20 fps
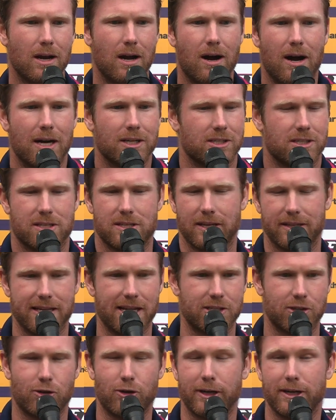I just think
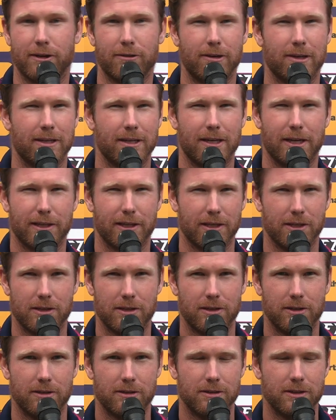that's cricket, really. I think
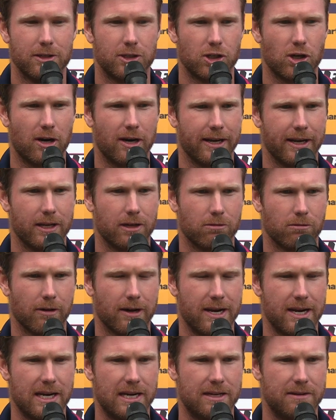you try and get a
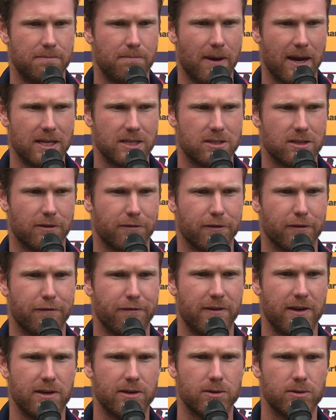read based off the
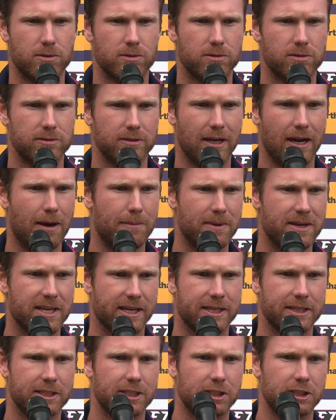field and the
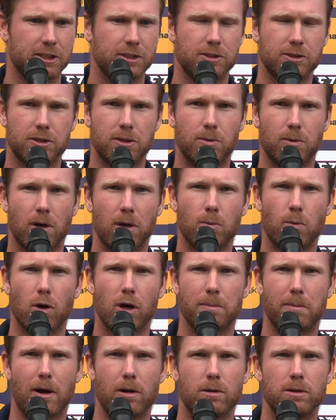conditions on
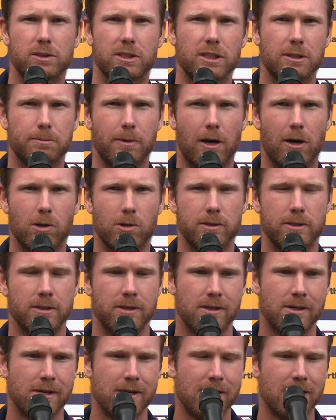what a bowler's going to bowl, and
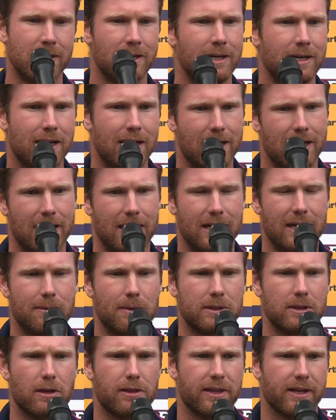
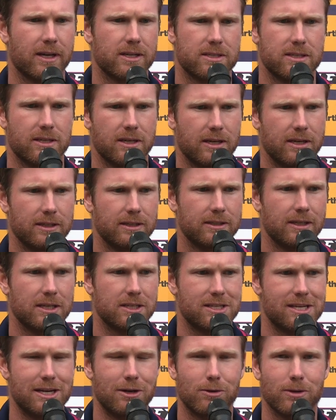I don't think it's a
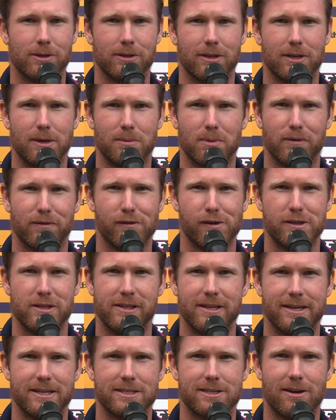secret that I prefer the
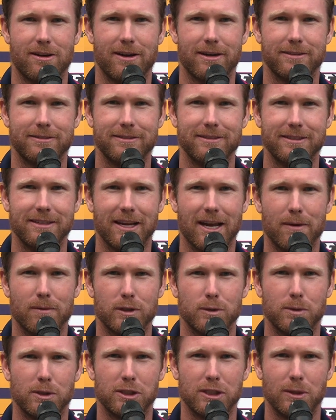leg side,
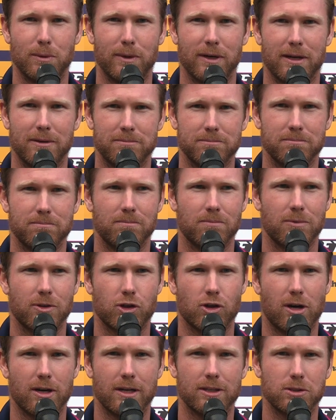especially when I'm
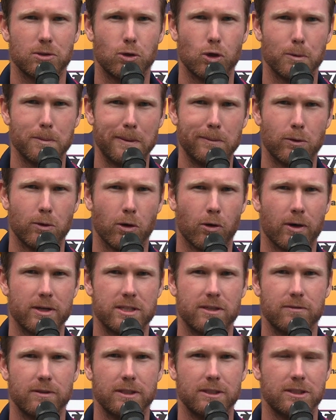trying to score a bit more
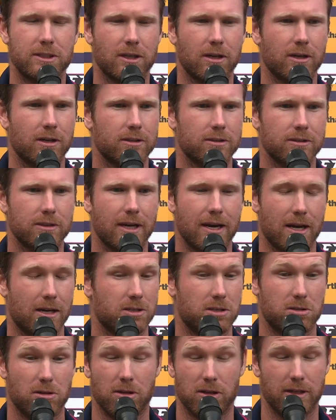aggressively. So
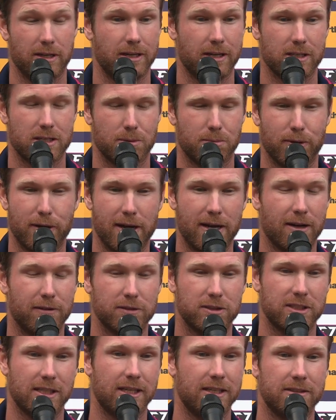certainly it's a plan.
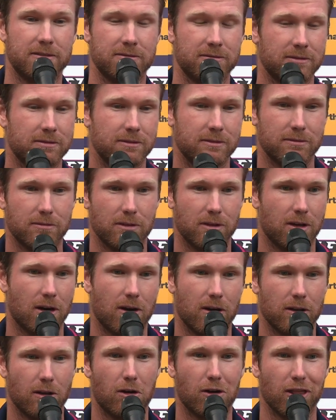I've seen
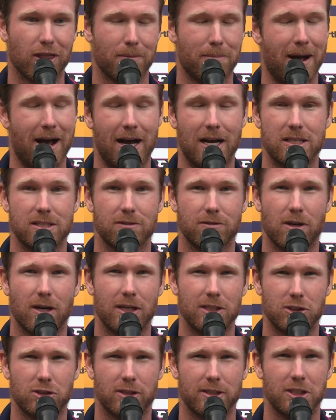a lot in the past of
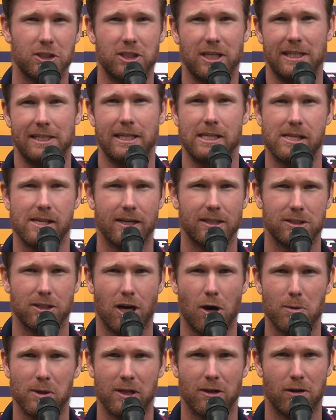guys trying to shut down the leg
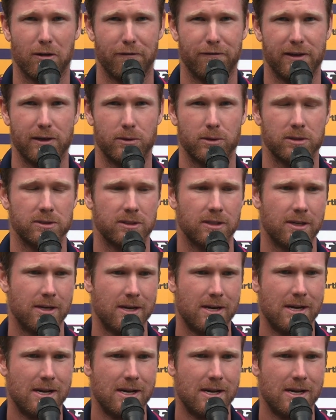side with a lot of fielders.